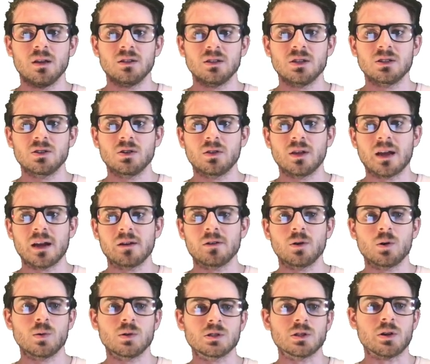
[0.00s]
just so the
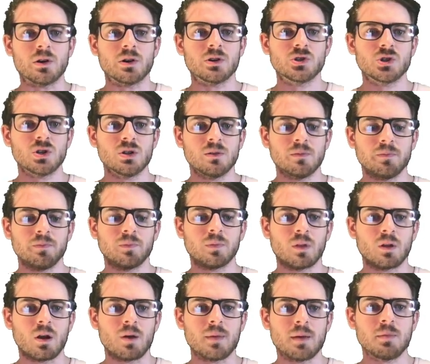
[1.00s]
arrow is larger.
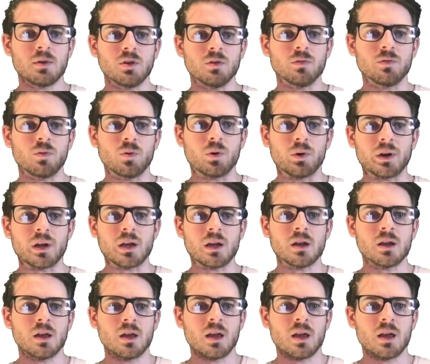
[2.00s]
I'll maybe do 40.